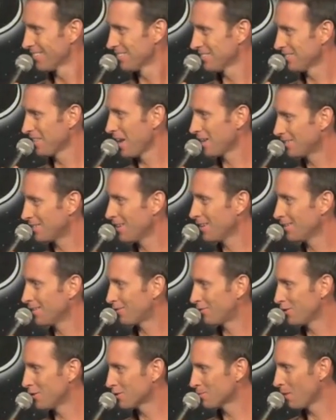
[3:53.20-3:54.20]
That did
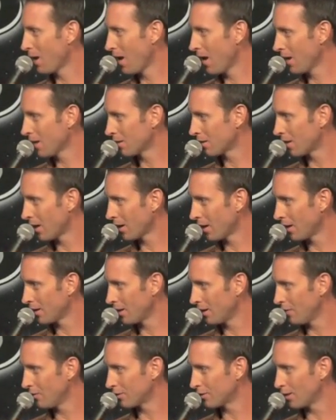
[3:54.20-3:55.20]
diffuse my anger. I got to
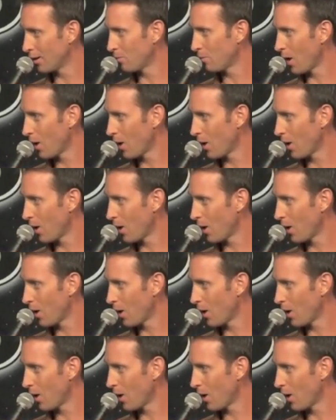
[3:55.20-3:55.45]
give it to him.